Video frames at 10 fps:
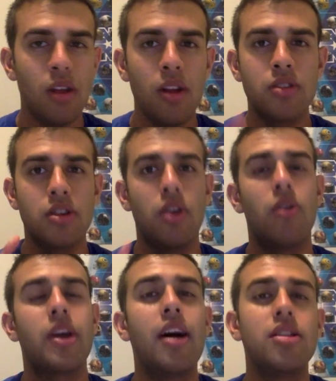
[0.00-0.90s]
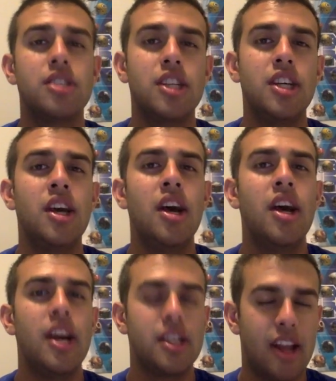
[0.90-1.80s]
So Kelce
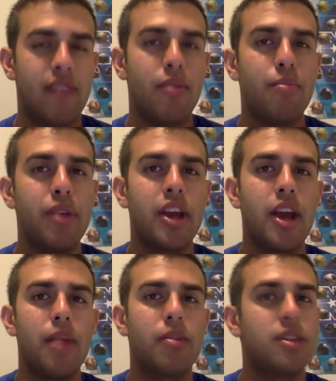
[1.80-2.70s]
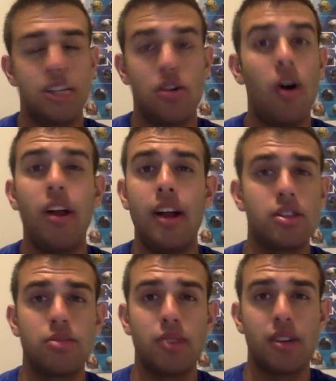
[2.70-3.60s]
is going to have a big game because that's all
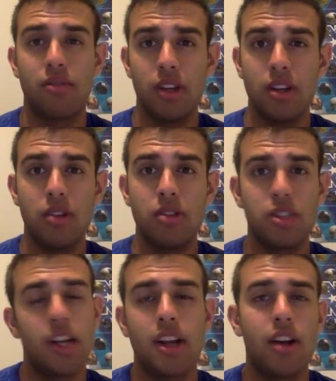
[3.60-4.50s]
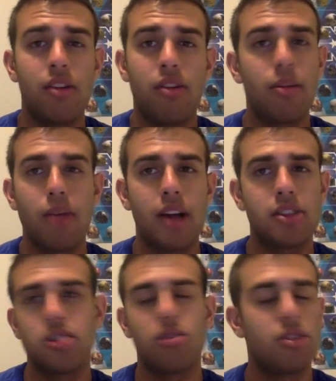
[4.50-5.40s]
Alex Smith can really do is check down the running backs
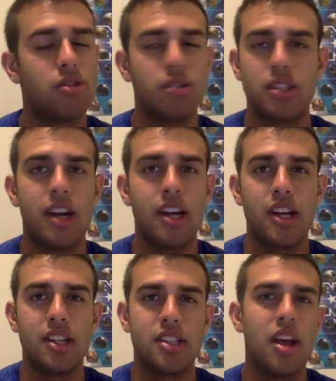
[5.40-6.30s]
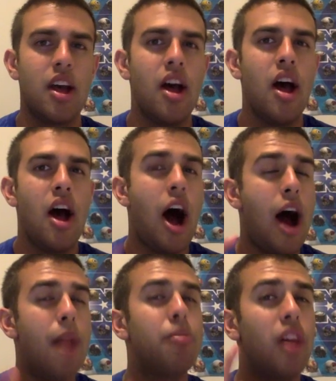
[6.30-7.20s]
and throw it to his tight ends.
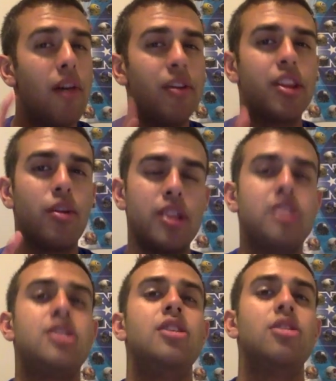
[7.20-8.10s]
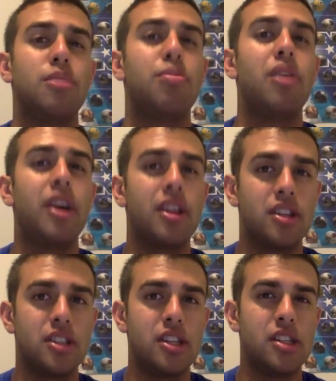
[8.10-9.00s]
I'm loving the way the Steelers are playing
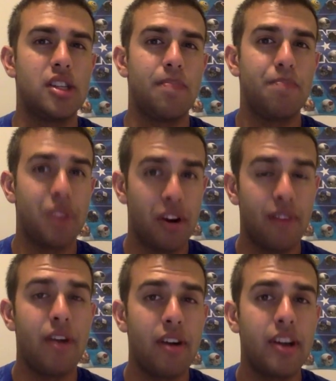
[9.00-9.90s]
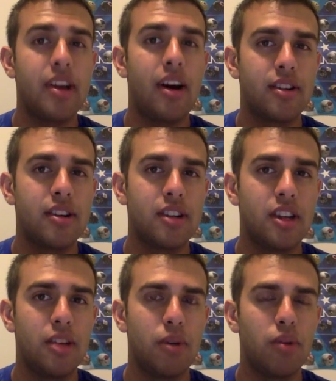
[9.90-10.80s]
this season. They're a very talented
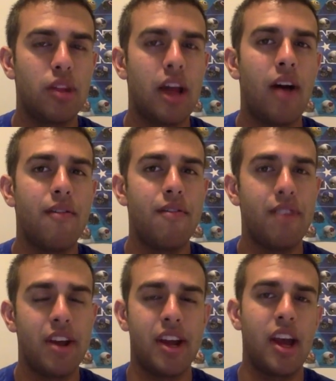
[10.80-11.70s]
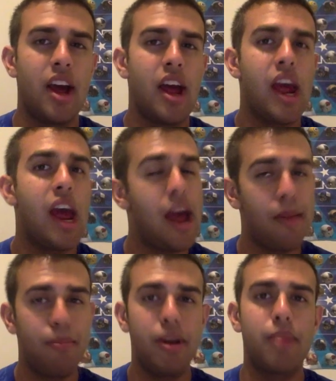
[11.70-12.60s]
team. But without Vic
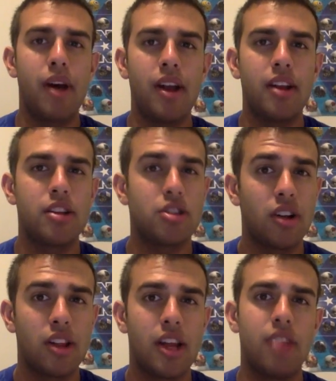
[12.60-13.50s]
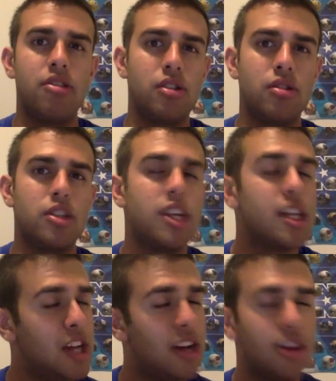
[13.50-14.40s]
and Big Ben and starting Landry Jones, yes,
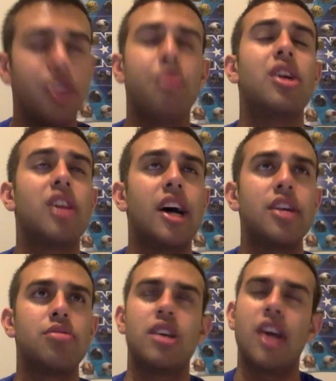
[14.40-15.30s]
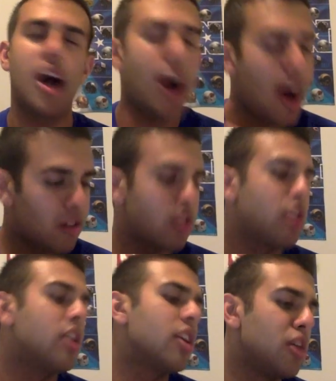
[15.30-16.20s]
he had a good week last week. I don't
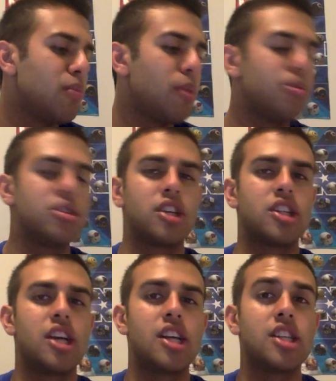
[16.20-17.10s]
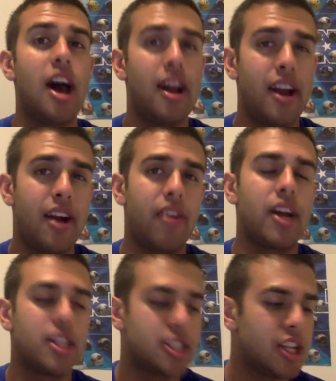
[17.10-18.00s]
think he can keep up his success at
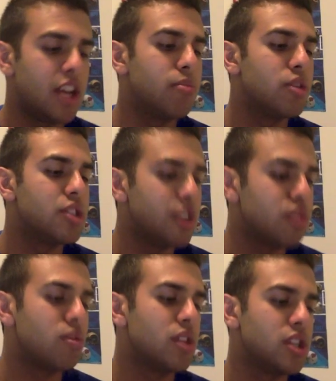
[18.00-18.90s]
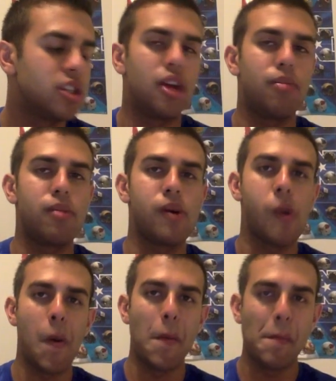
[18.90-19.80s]
Arrowhead Stadium. The Chiefs win this game.
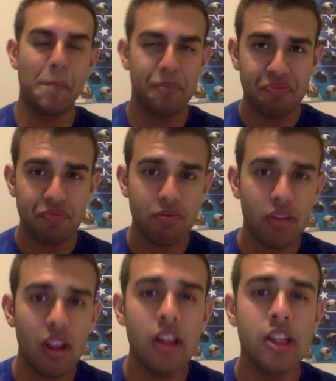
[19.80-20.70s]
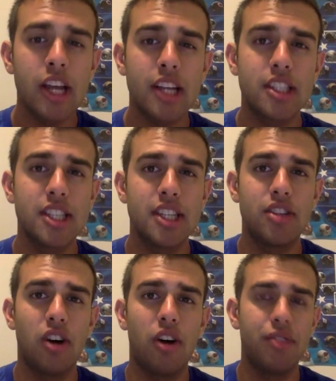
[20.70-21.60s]
Texans at
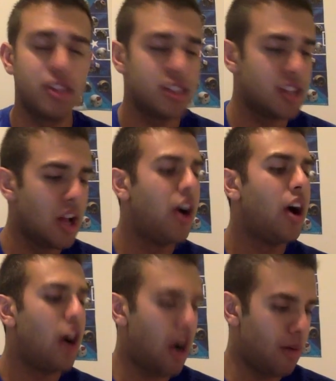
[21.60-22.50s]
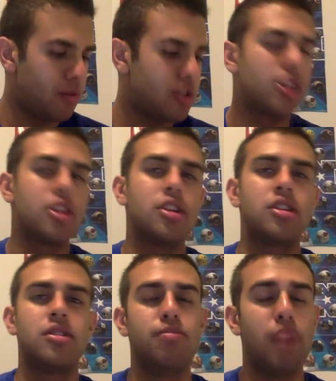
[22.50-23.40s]
Dolphins. I'm going to take the
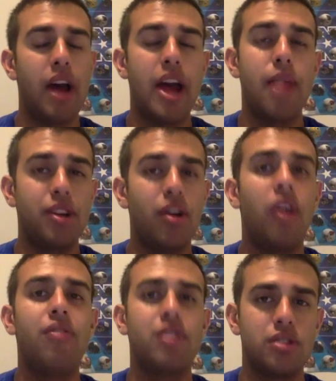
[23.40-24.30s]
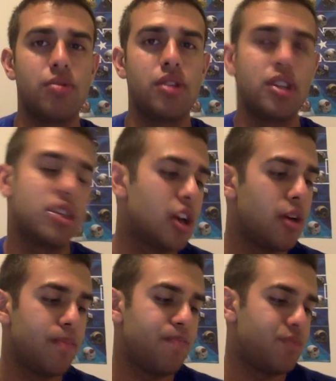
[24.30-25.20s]
Miami Dolphins to win this
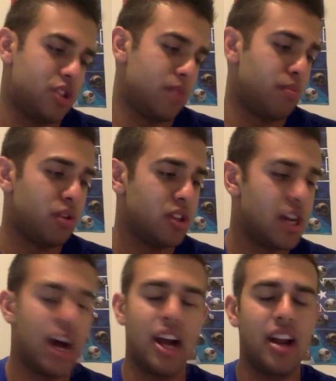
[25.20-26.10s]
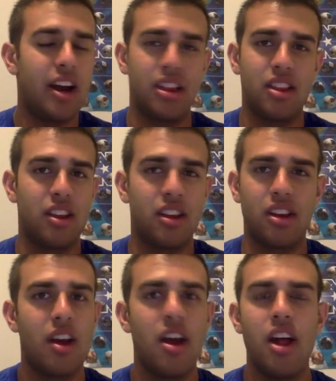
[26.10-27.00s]
game. Simple as that. I think
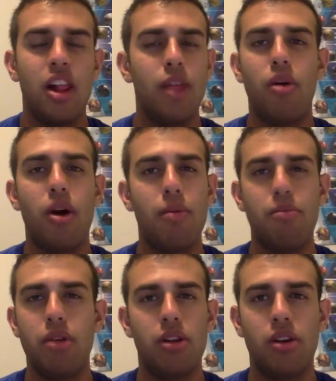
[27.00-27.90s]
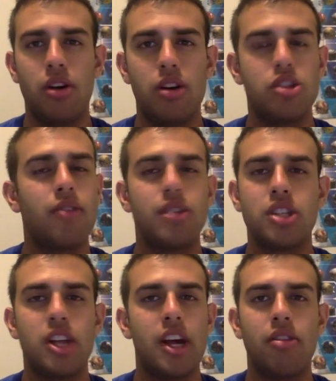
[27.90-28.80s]
Lamar Miller, Jarvis
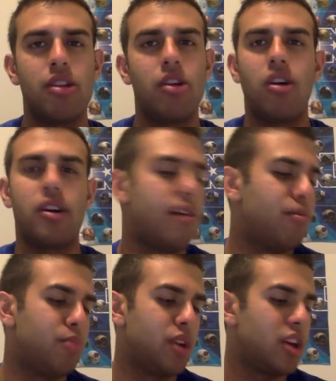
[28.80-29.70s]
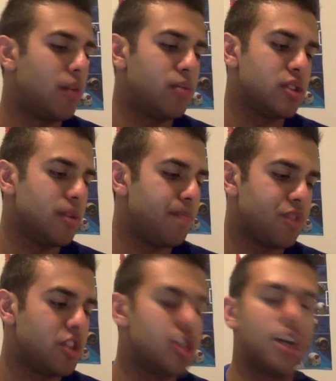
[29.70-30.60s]
Landry, they're all going to have big games.
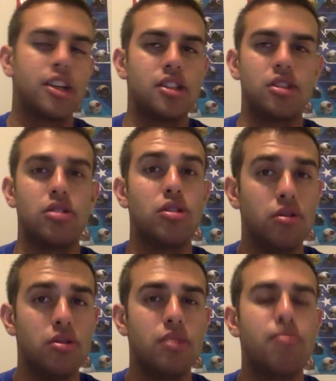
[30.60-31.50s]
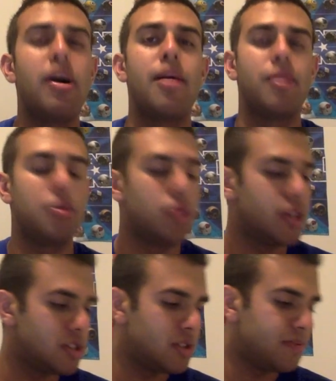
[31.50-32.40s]
The Texans lose, Miami
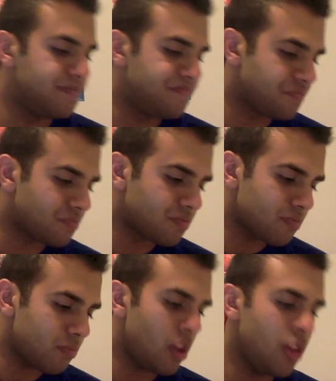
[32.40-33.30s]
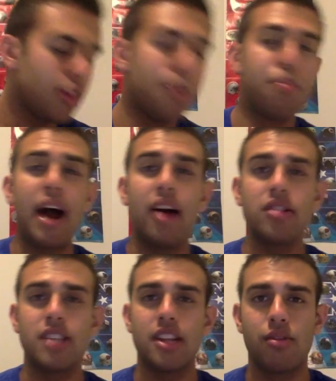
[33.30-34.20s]
wins. The
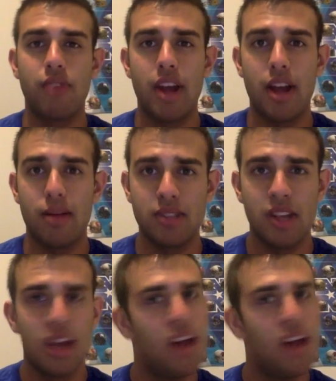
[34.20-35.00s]
Browns at the Rams.